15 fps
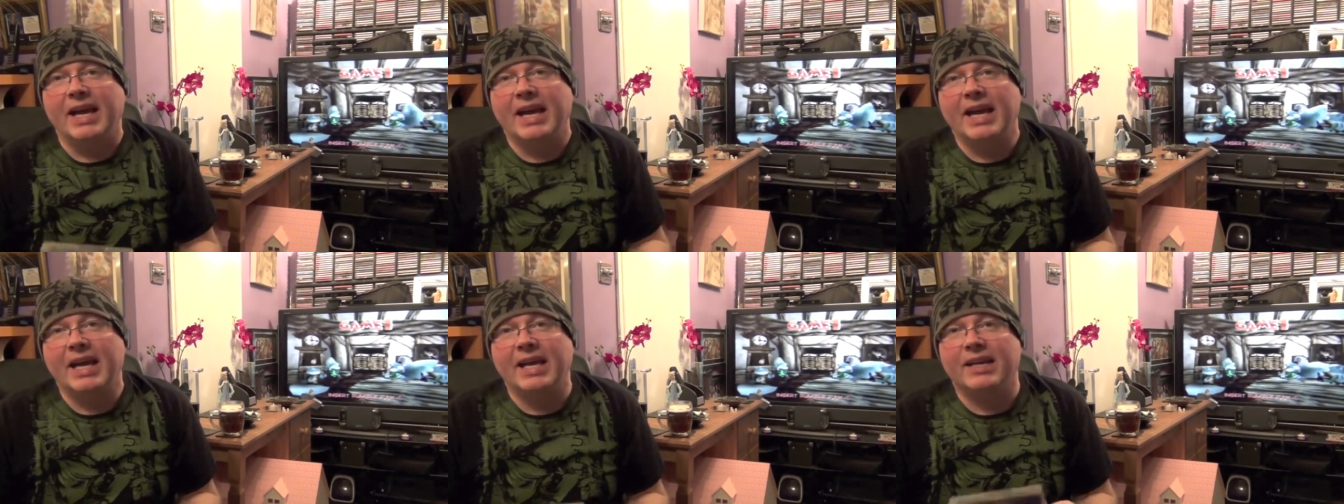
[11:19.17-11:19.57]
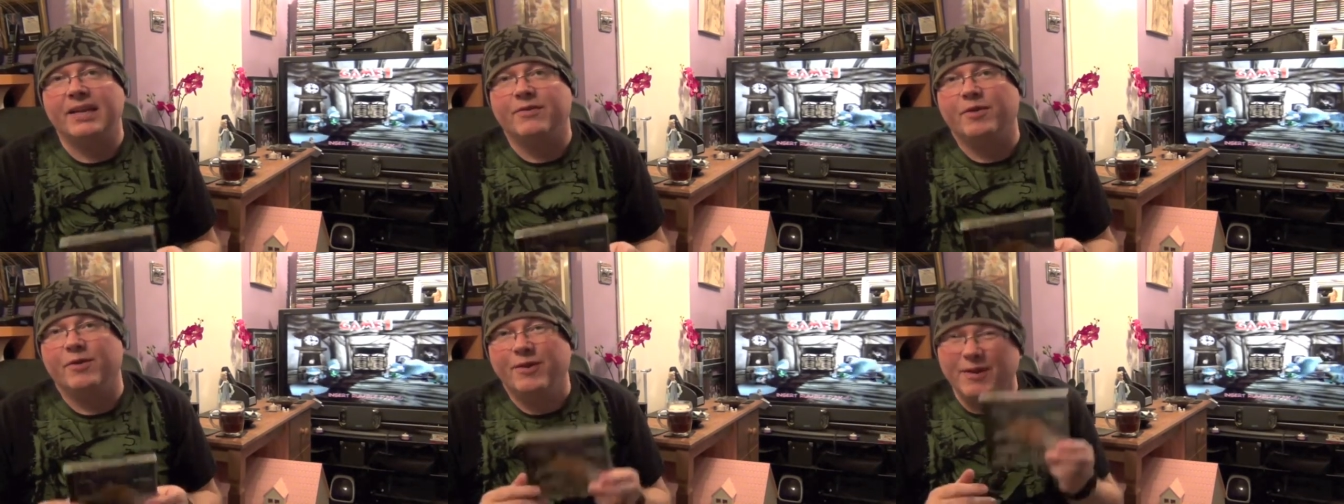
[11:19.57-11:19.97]

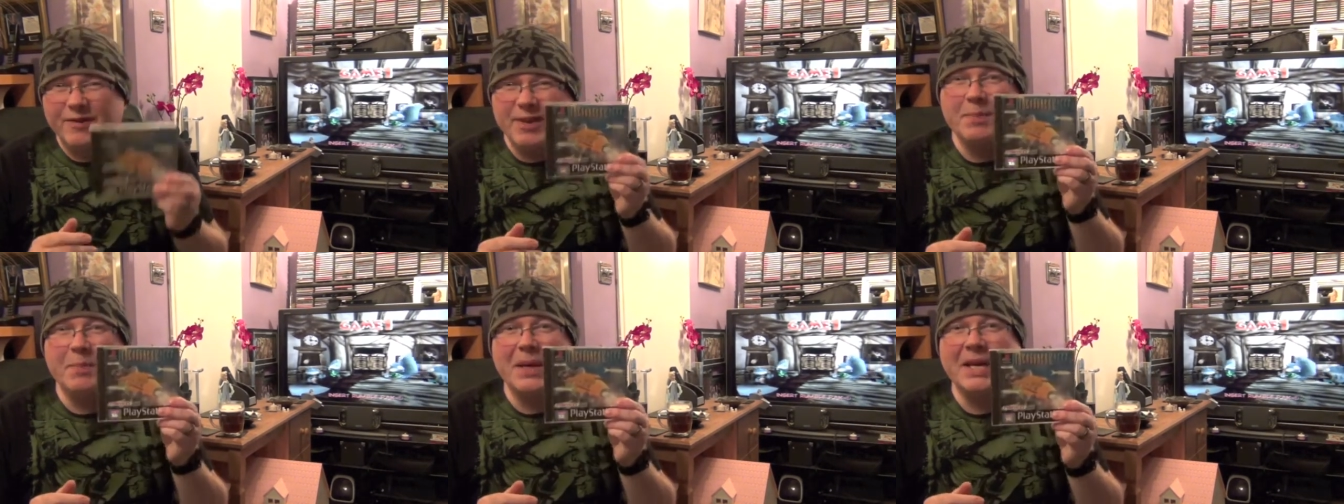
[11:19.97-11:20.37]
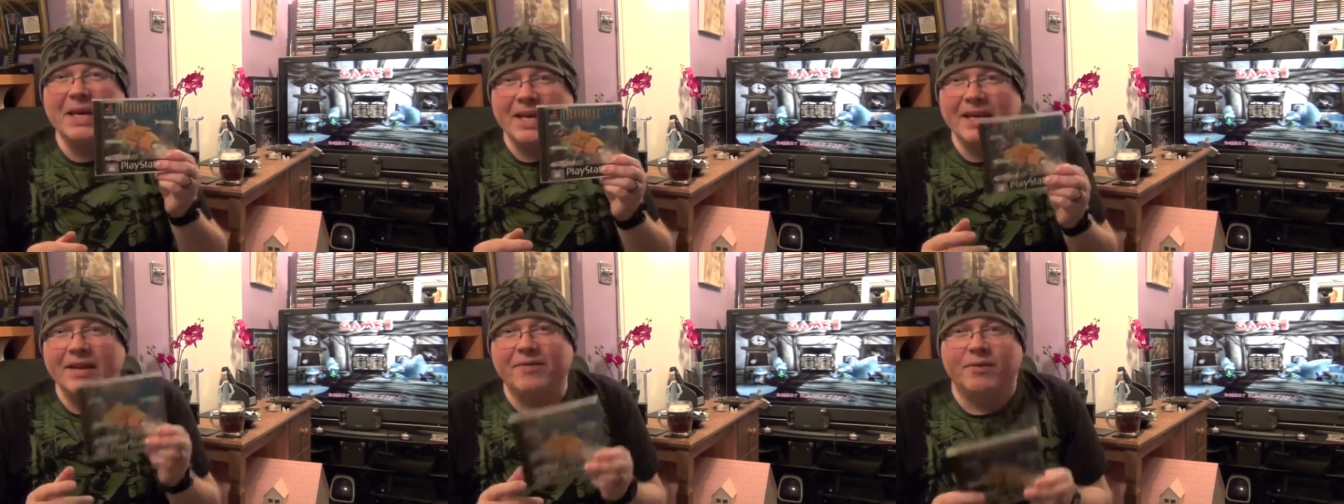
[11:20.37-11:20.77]
And for
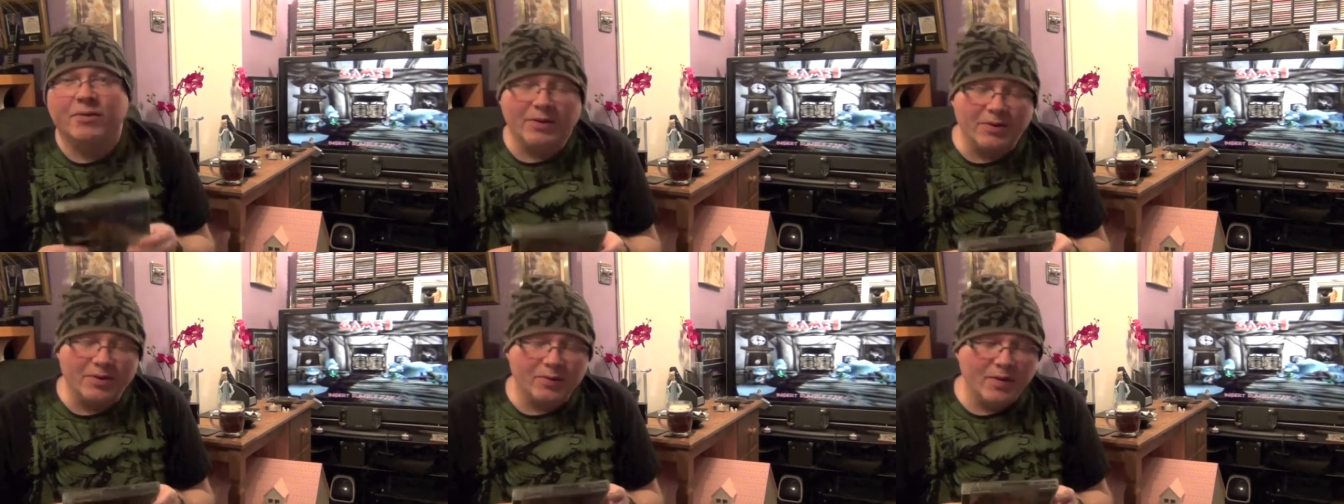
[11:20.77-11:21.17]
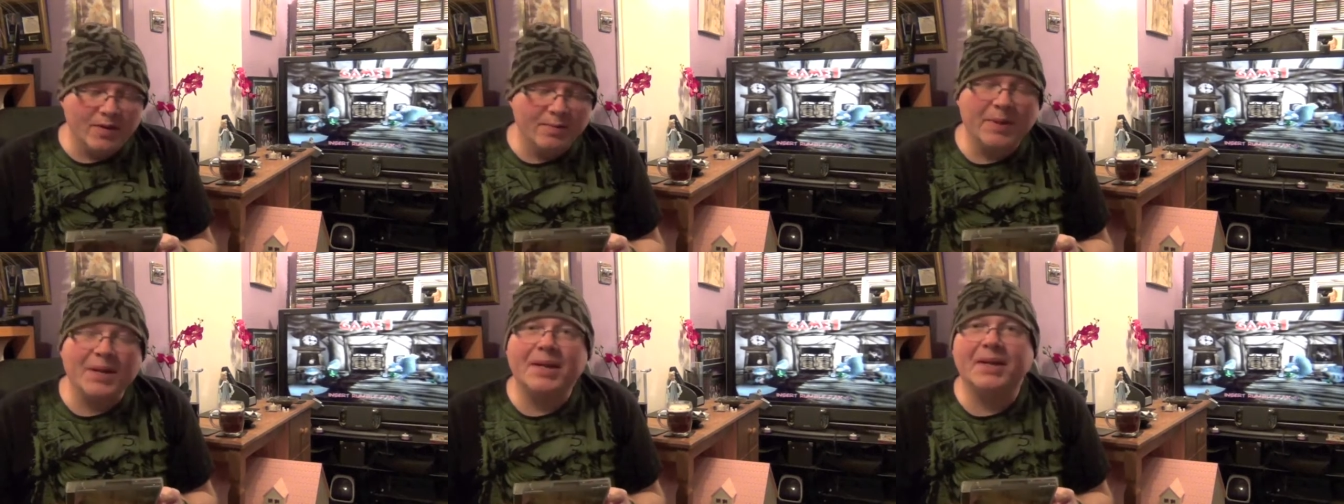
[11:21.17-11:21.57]
50p, I thought that was
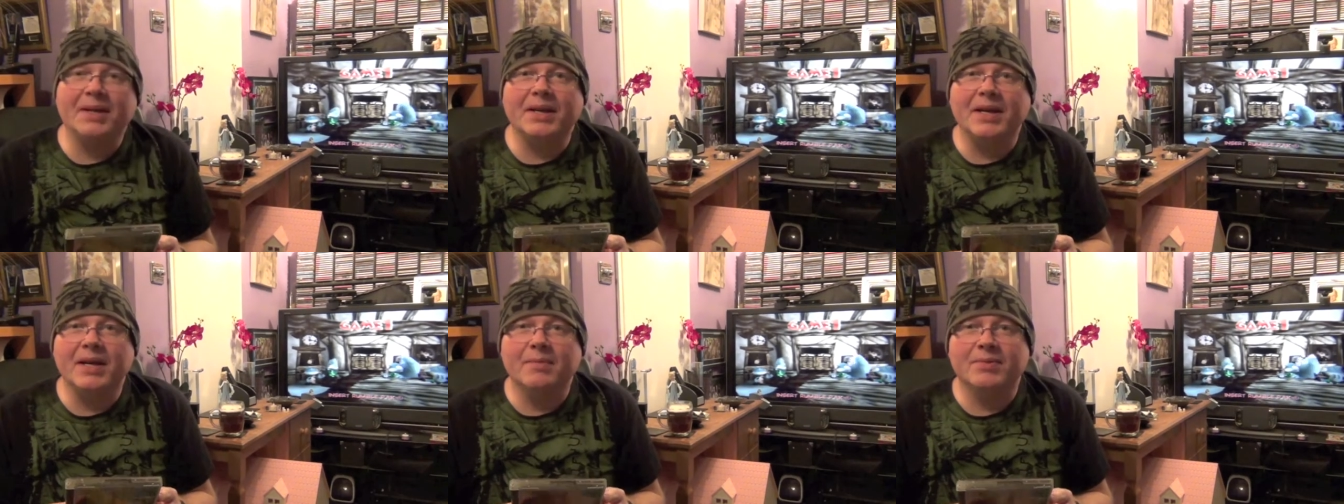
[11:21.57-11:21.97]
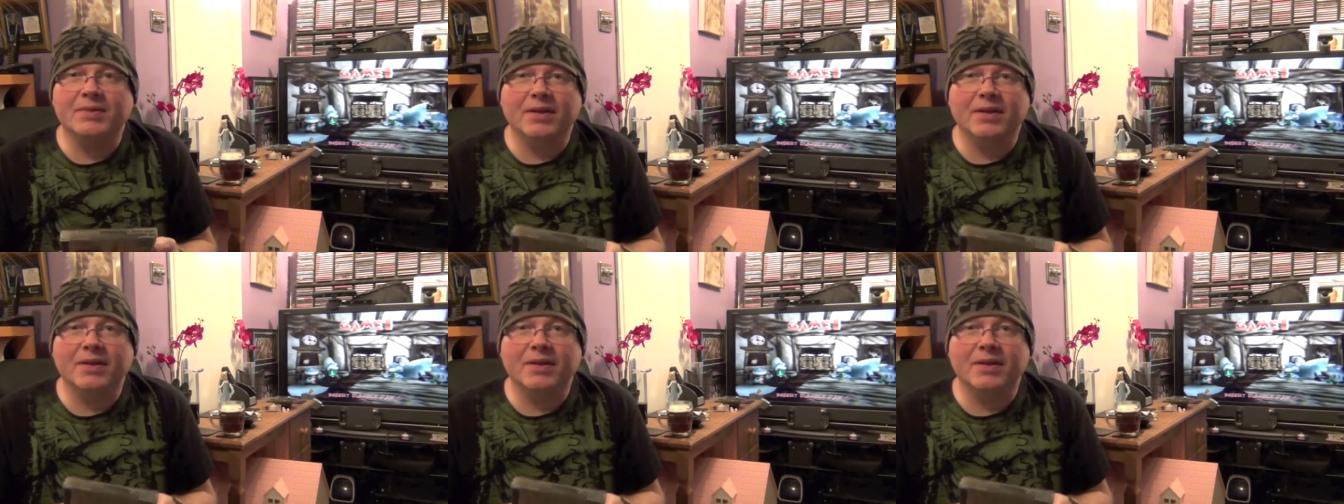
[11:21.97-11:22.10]
worth picking up.